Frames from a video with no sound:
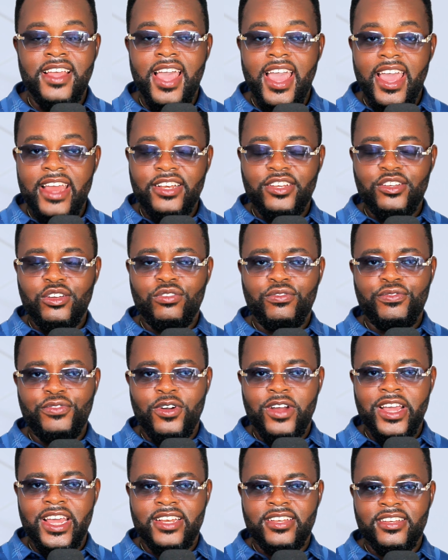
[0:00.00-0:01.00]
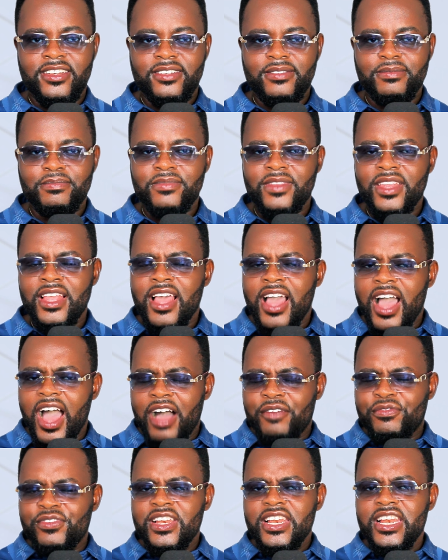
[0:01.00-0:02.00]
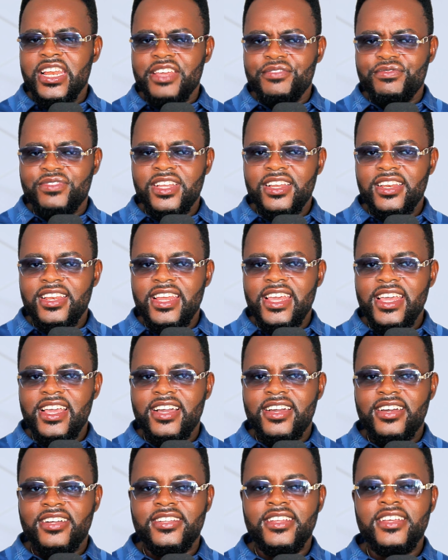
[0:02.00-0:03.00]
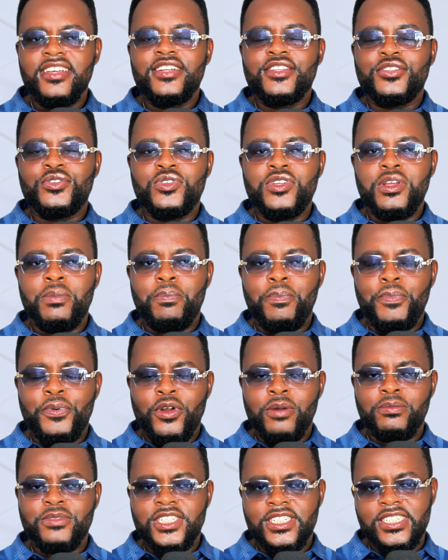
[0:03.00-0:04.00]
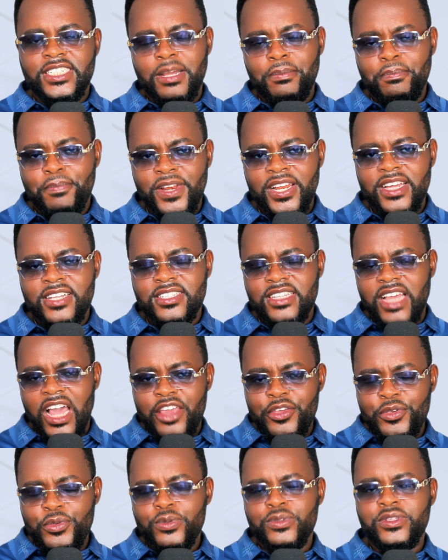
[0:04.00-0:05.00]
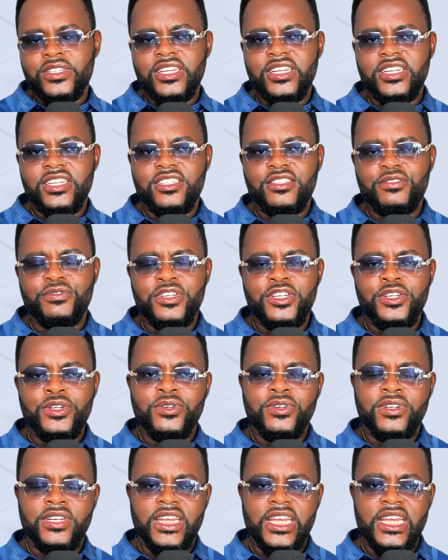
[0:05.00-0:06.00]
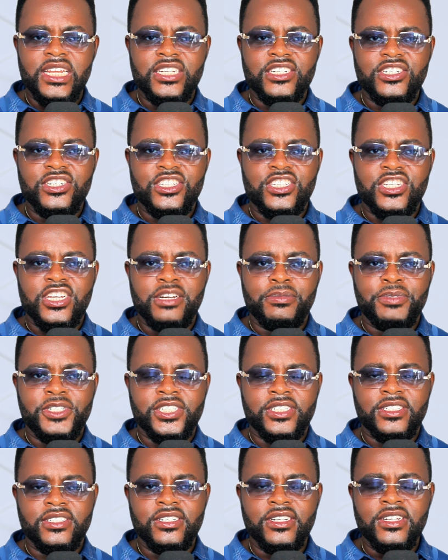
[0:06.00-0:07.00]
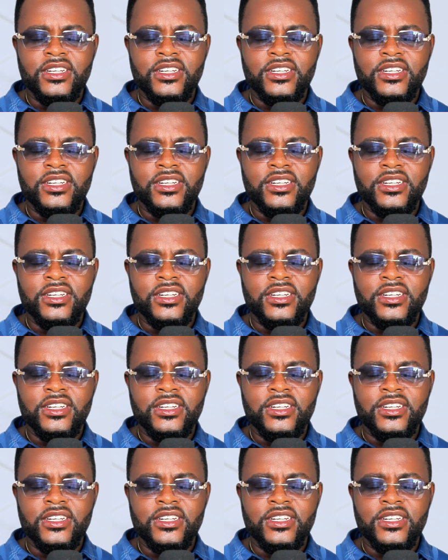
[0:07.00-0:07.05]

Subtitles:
And don't forget, I've left the link to the prompt templates I used in this video in the description.